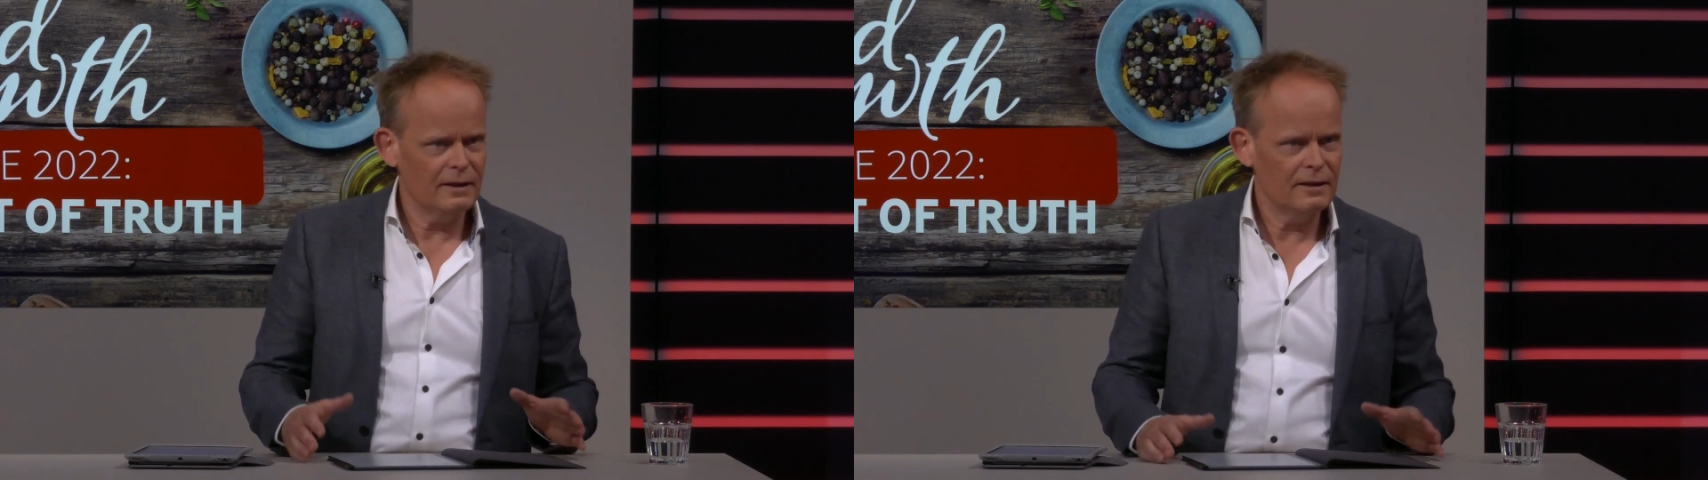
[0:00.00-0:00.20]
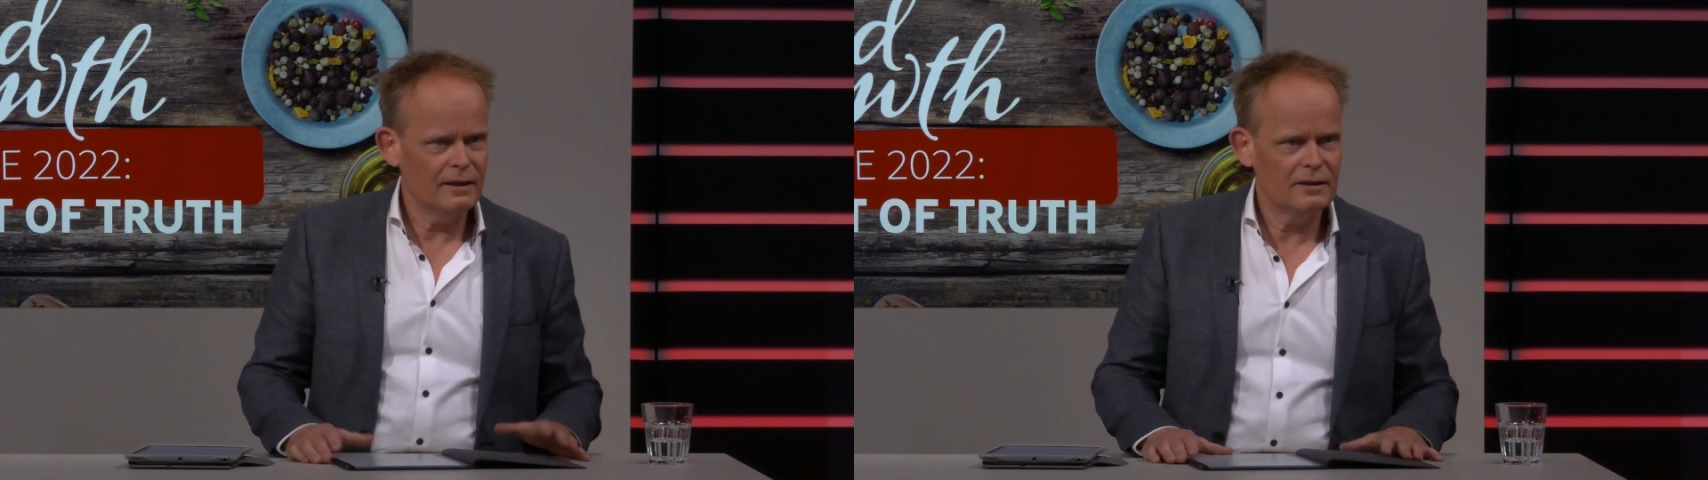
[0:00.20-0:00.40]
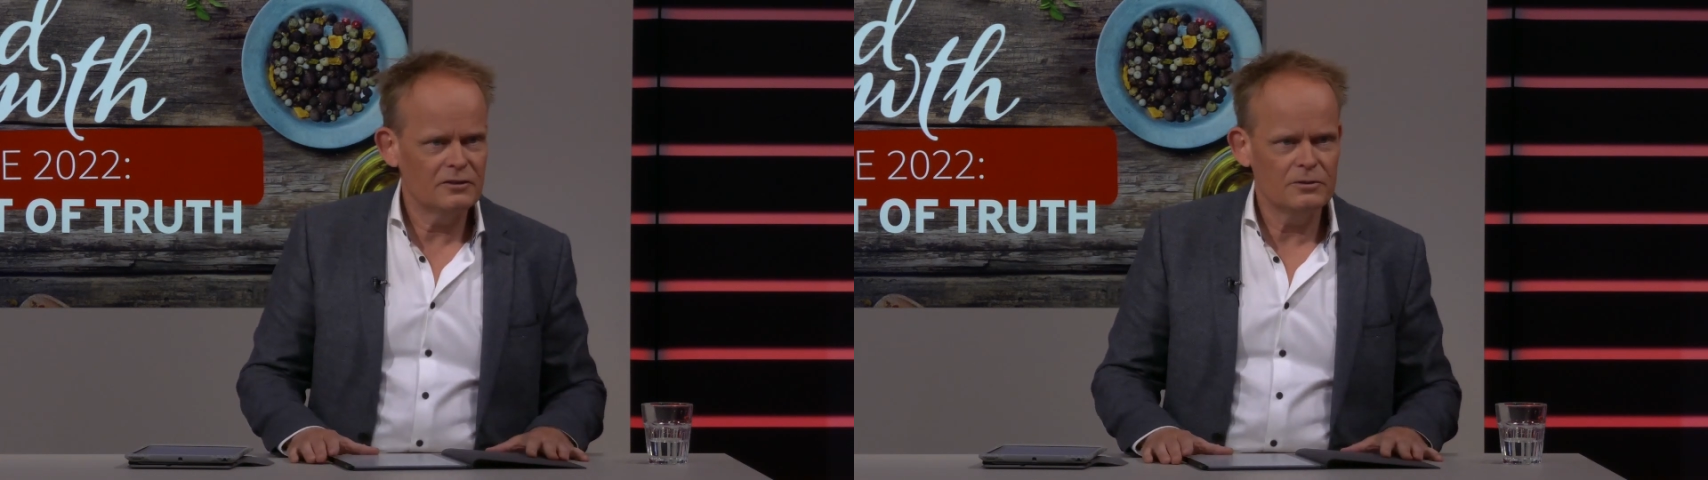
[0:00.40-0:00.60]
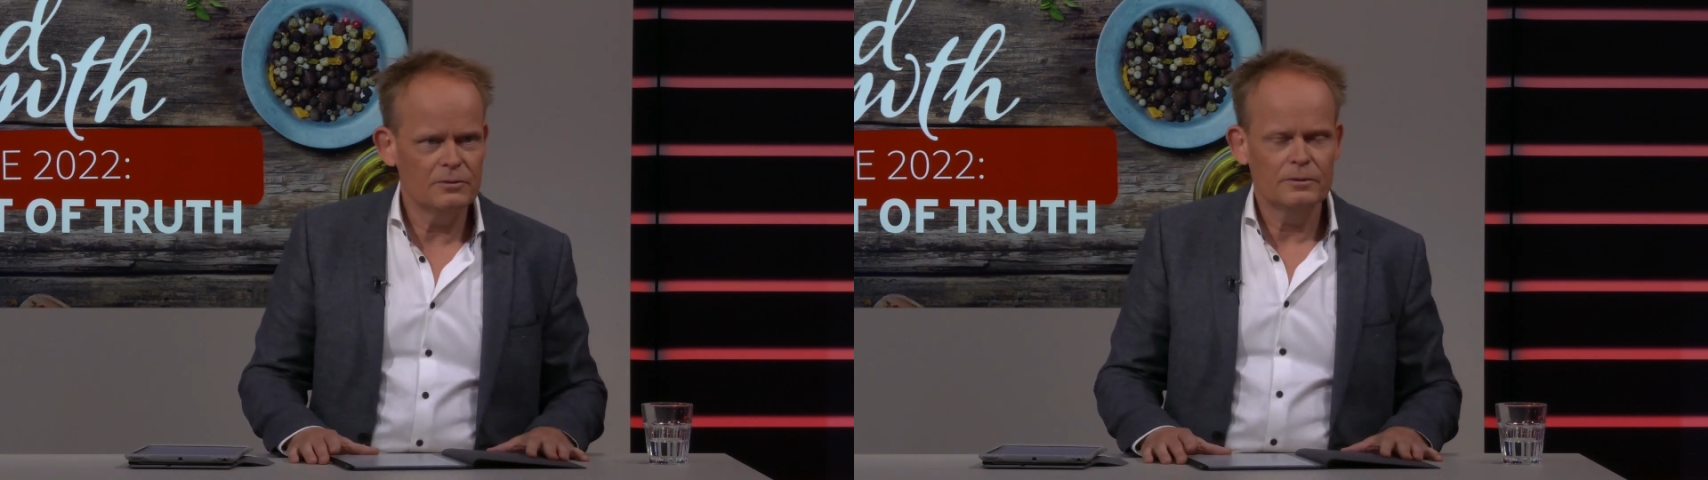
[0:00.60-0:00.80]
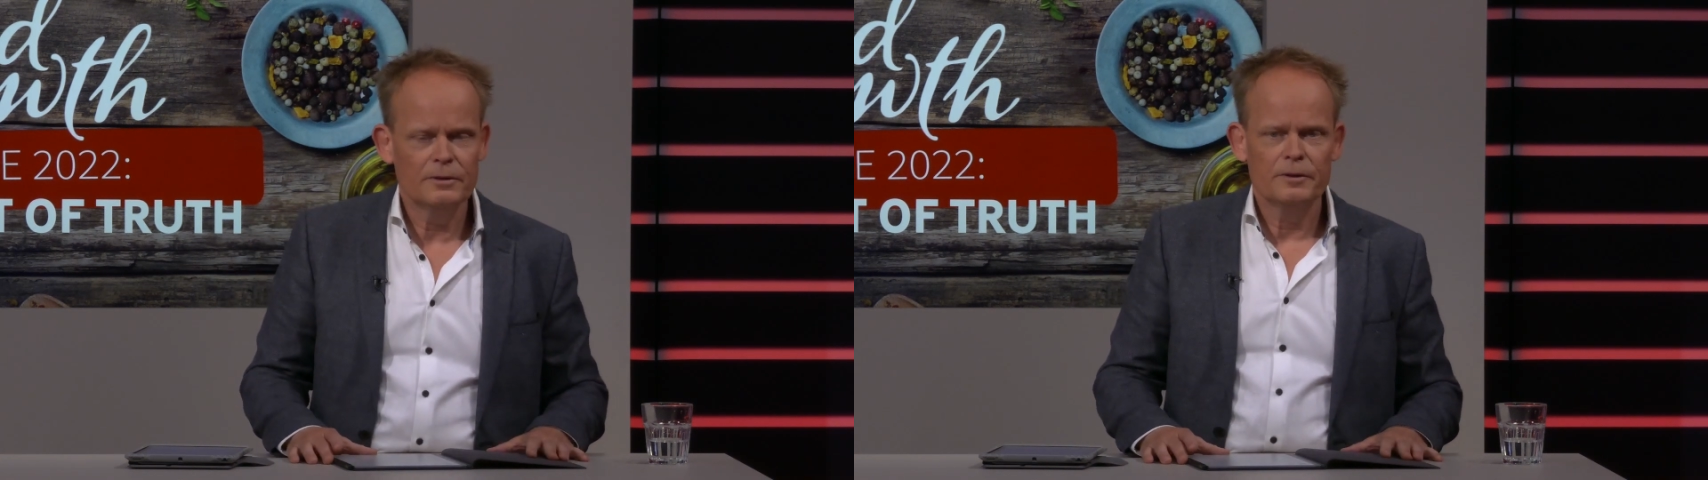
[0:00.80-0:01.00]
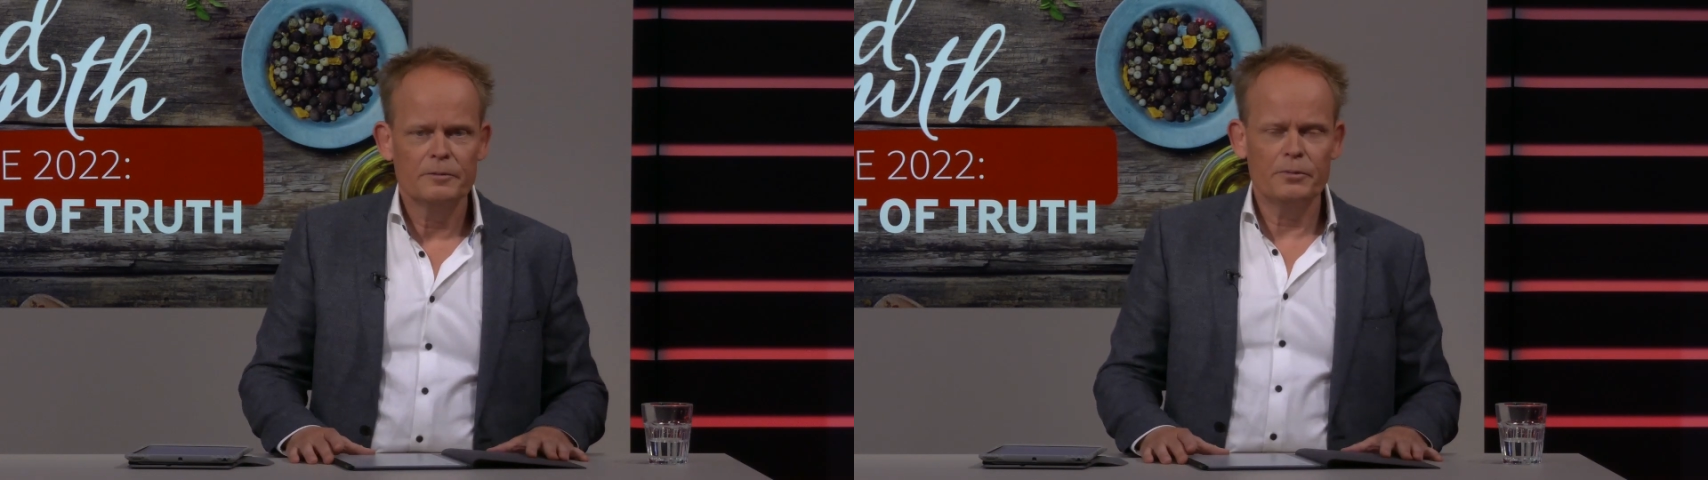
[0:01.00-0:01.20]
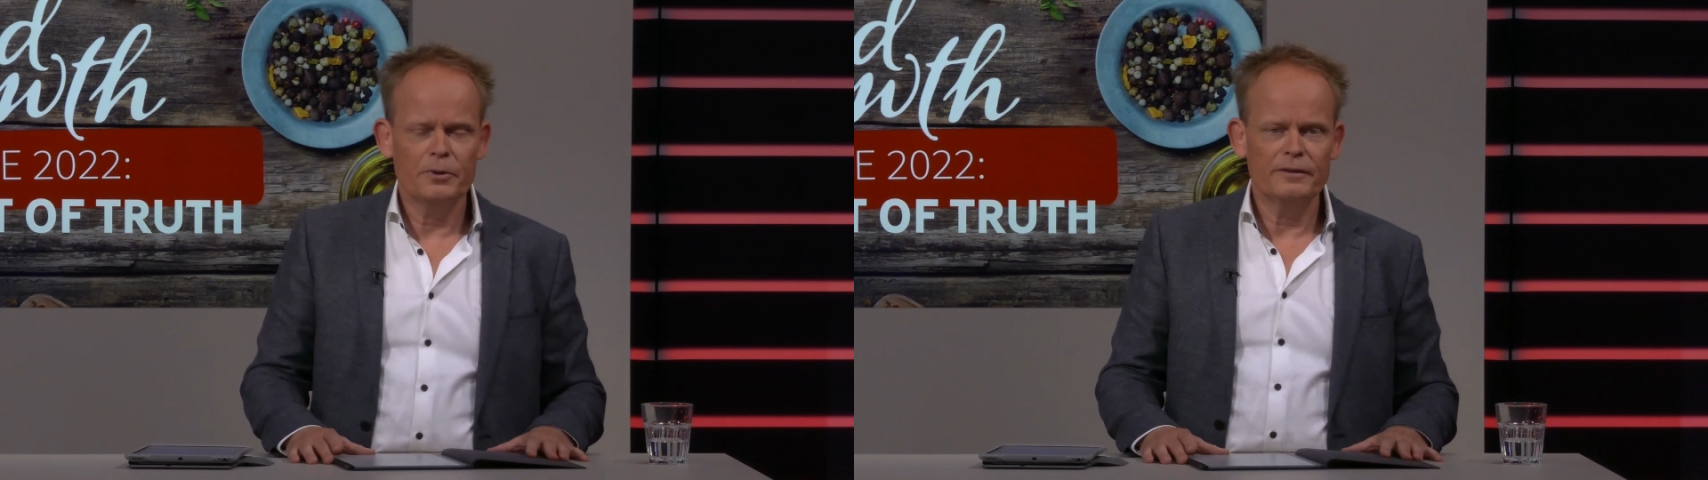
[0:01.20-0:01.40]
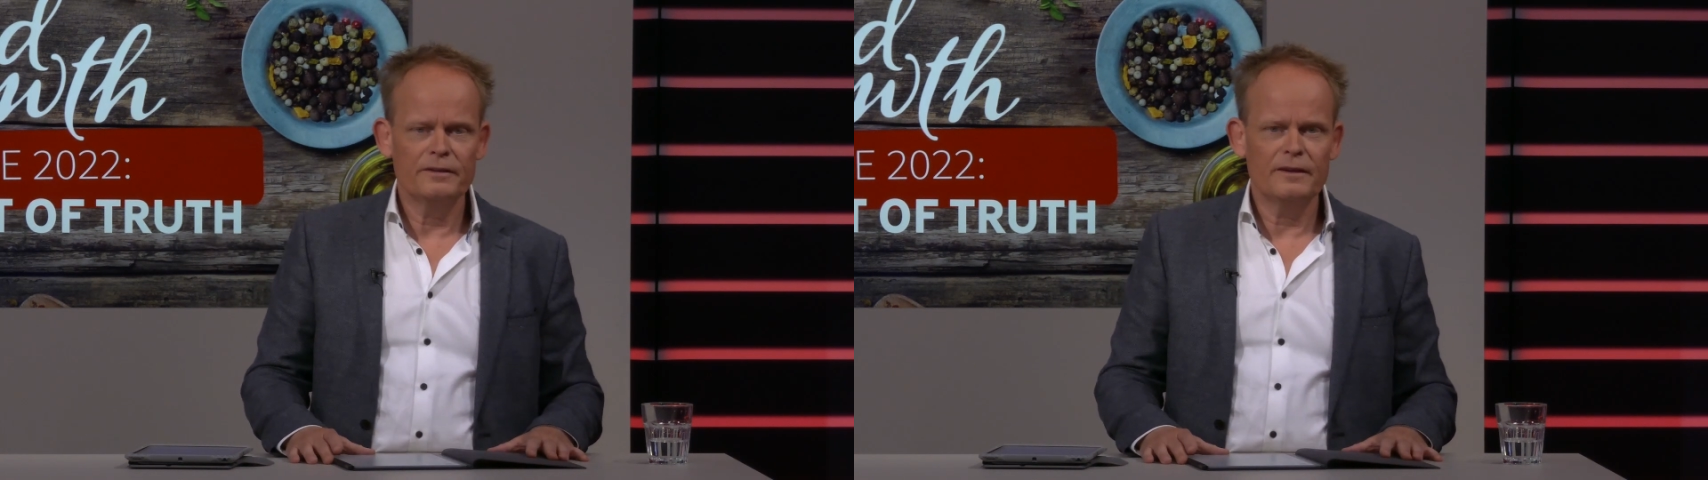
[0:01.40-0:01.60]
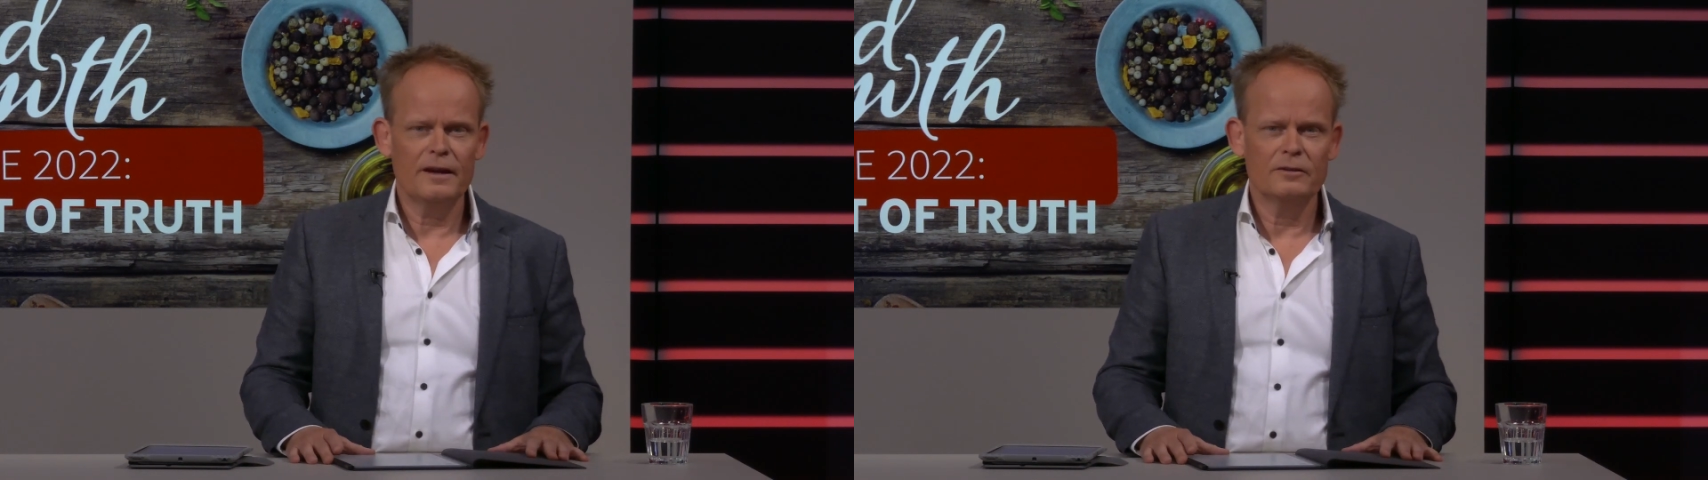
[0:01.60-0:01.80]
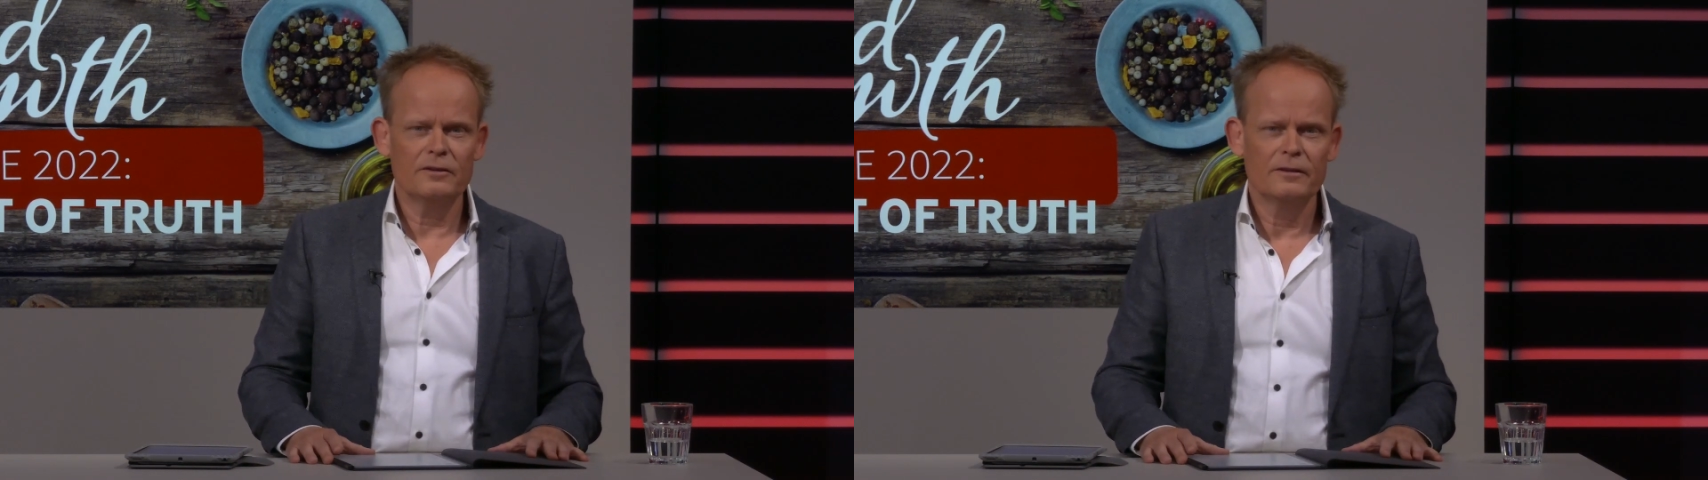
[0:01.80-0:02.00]
as you pointed
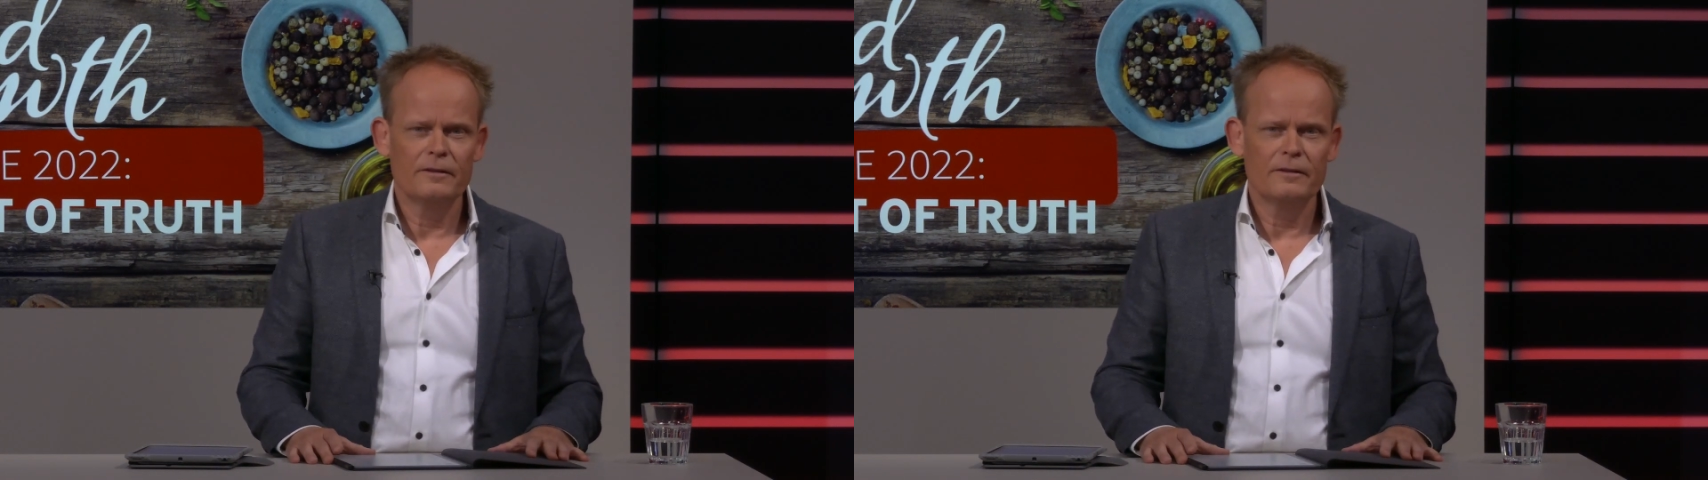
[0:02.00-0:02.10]
out.